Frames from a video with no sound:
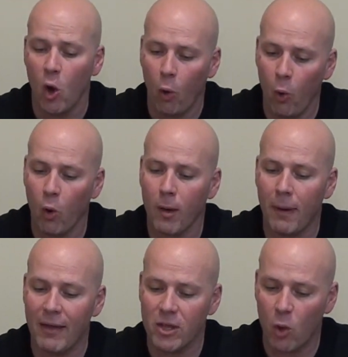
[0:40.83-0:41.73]
or
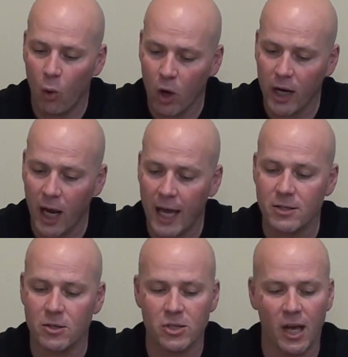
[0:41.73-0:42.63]
by the
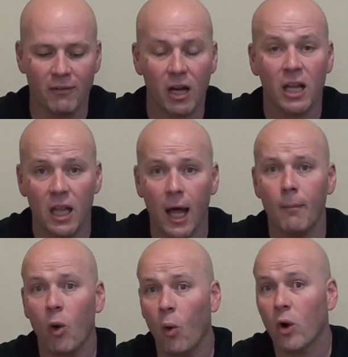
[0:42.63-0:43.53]
organizers of a
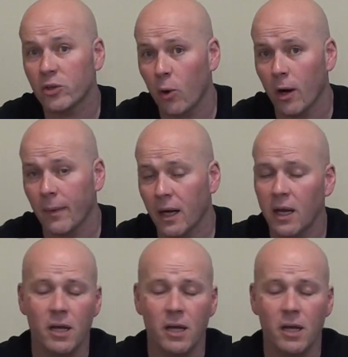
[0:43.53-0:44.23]
club or tournament.